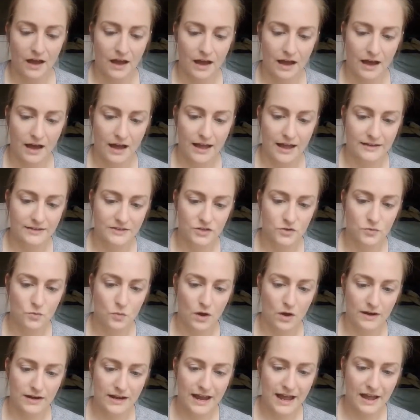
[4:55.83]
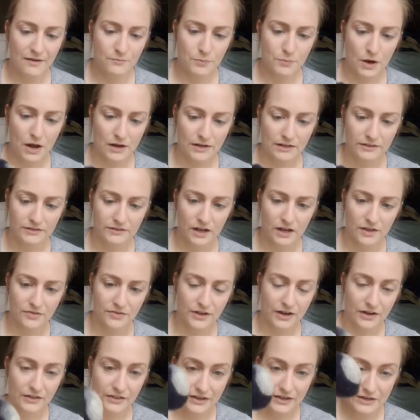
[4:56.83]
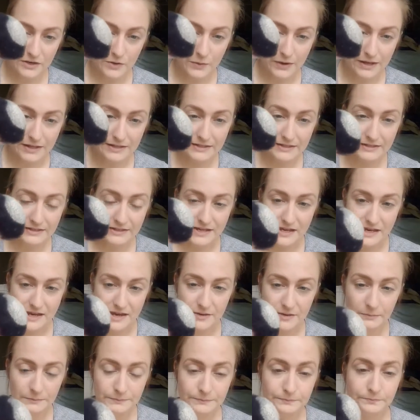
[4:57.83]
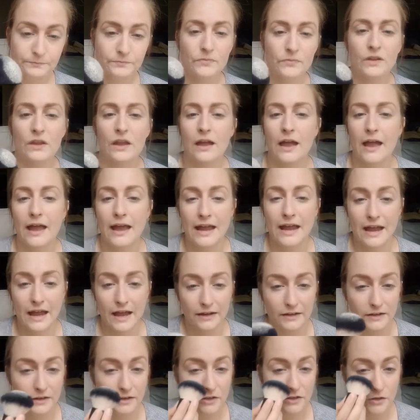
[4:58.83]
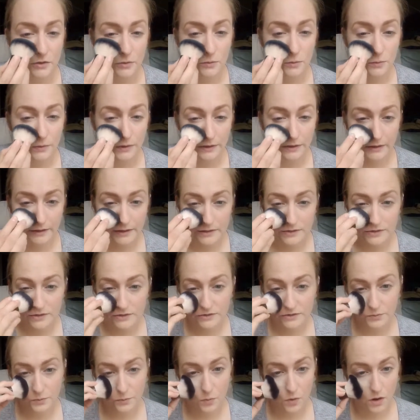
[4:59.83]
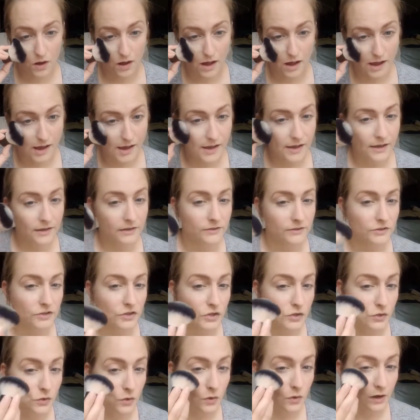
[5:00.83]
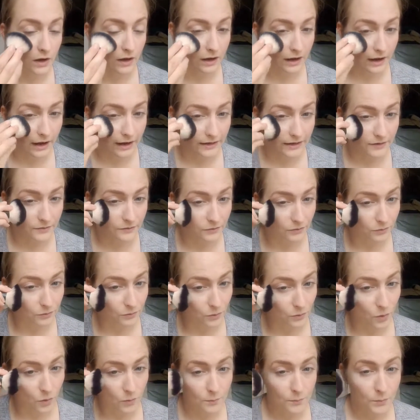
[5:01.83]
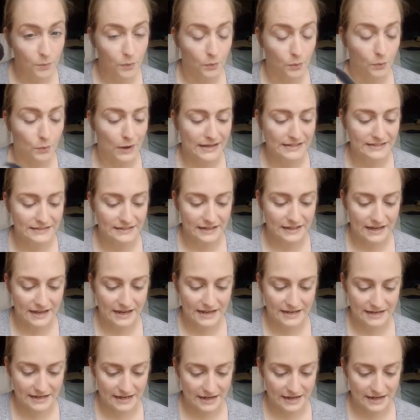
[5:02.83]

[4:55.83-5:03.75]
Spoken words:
And you want to have product on there that you can see. And you really just want to kind of press it